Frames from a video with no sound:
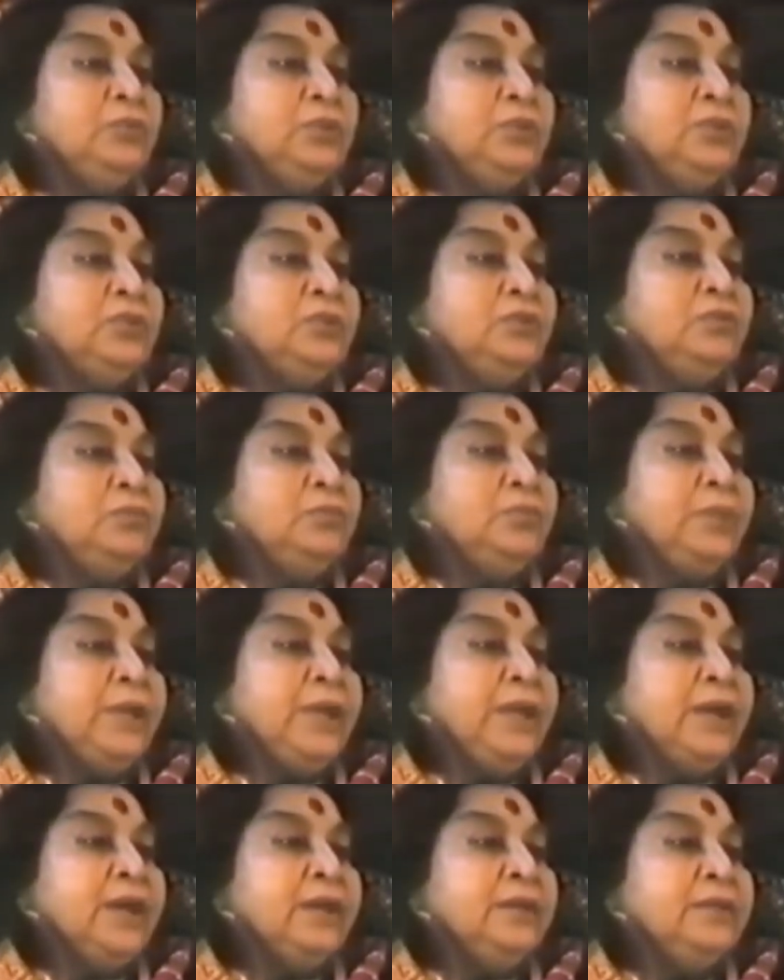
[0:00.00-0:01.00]
is to
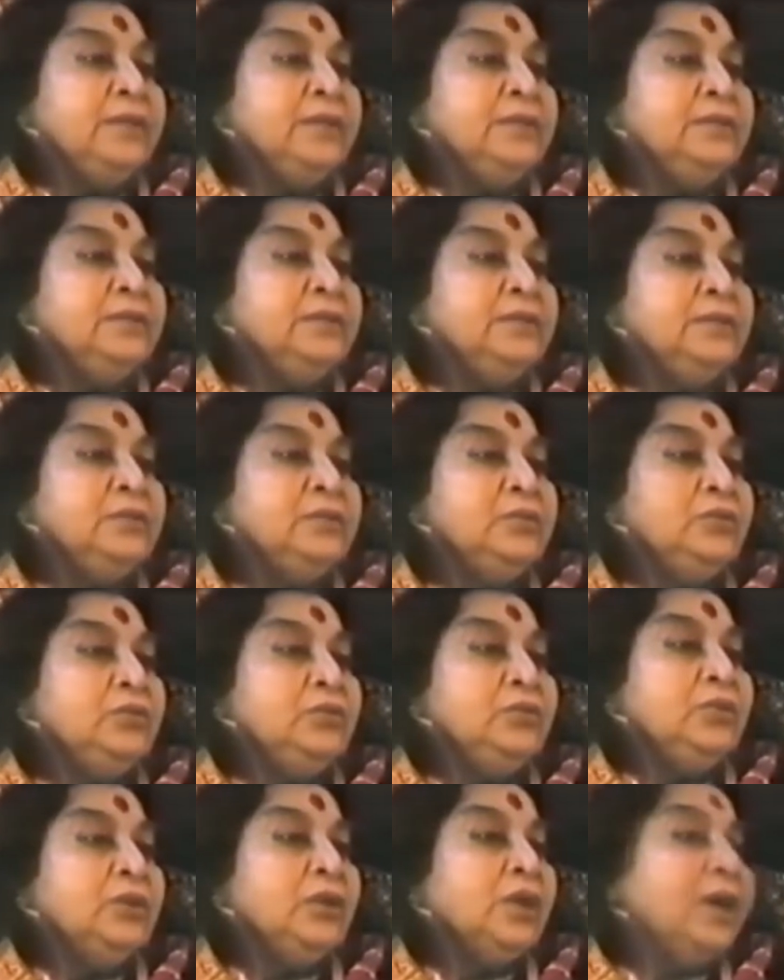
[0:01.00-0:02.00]
pay attention to
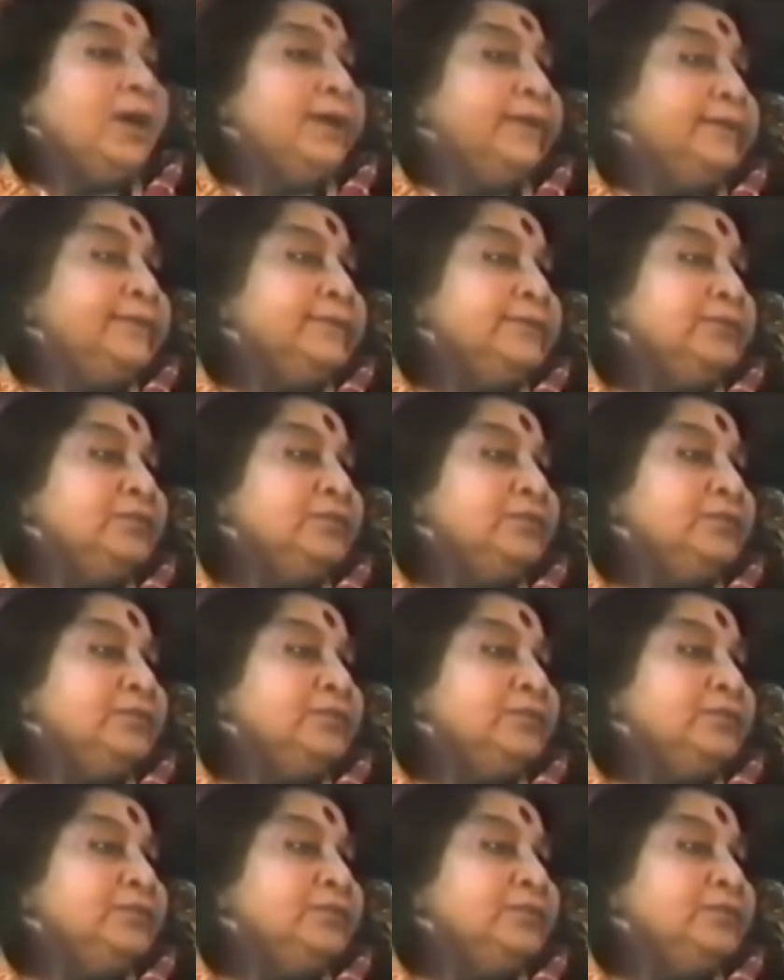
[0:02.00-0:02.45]
your heart.